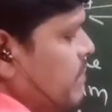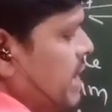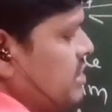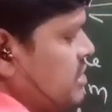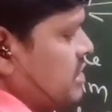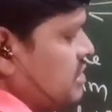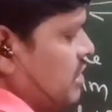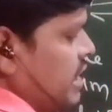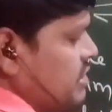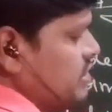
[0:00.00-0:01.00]
bent
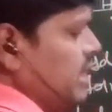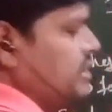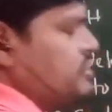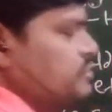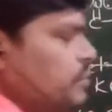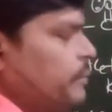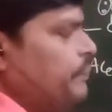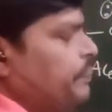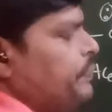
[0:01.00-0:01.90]
structure, right? H2O.